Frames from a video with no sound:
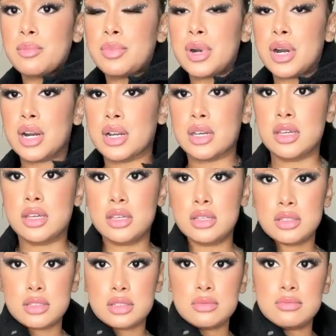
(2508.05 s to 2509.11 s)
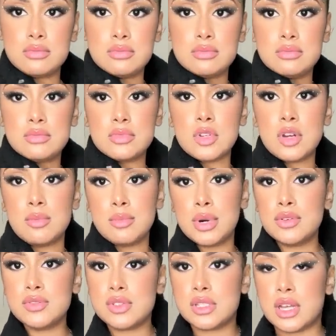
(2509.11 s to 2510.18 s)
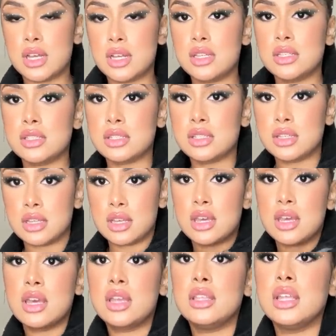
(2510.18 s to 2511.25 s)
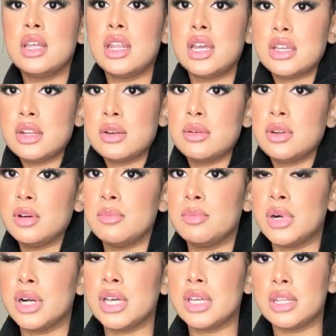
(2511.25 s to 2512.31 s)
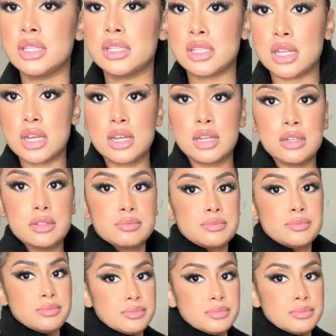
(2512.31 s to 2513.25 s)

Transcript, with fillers: pockets on both sides, and then like your little button design.